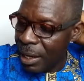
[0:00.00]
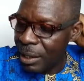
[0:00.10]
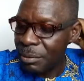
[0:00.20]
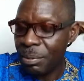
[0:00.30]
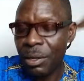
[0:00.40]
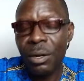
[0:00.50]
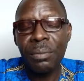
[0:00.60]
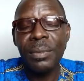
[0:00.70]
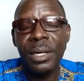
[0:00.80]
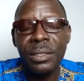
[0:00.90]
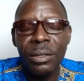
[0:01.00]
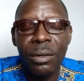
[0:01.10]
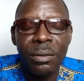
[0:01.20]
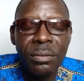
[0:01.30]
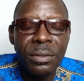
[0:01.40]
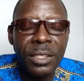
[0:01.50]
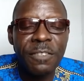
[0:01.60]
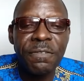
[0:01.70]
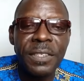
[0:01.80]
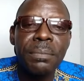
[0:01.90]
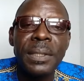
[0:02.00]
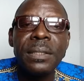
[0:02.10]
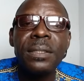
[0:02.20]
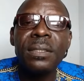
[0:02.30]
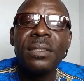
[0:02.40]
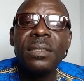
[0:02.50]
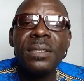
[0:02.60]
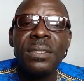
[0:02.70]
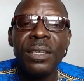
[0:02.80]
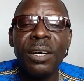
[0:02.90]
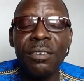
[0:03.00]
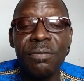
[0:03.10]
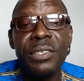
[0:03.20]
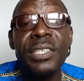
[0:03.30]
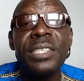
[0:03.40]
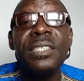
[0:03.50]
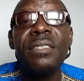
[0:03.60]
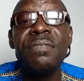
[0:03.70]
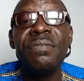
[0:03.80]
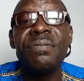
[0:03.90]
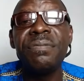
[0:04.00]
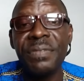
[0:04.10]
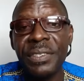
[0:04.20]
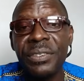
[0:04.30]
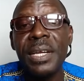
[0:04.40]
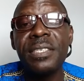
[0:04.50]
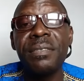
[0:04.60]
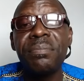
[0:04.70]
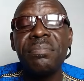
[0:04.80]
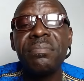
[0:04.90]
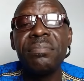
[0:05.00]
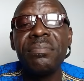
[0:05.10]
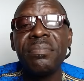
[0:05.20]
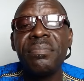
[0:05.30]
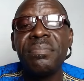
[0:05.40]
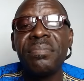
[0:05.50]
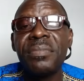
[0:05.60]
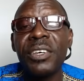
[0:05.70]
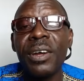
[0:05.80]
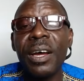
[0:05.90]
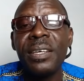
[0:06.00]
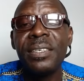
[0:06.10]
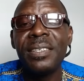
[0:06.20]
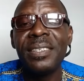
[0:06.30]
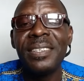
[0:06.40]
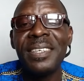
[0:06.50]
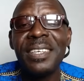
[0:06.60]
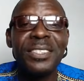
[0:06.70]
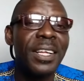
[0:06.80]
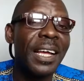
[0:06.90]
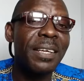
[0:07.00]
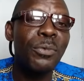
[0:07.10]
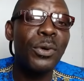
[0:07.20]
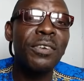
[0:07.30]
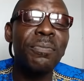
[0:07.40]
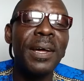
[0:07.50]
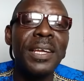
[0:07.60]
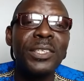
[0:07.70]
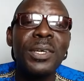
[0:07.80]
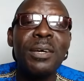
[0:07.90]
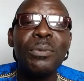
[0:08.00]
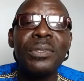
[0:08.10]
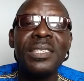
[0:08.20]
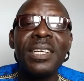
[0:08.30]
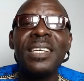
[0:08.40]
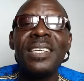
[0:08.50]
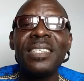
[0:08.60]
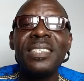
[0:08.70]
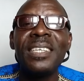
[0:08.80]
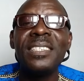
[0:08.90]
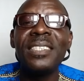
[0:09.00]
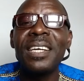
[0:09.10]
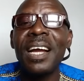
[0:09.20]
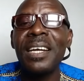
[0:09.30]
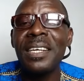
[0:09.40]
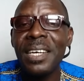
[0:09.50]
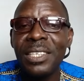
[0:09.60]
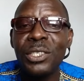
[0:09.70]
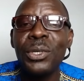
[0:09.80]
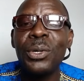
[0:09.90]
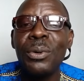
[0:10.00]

has become, a figment of the real federalism. All right? So like one of my lecturers would say, it's a caricature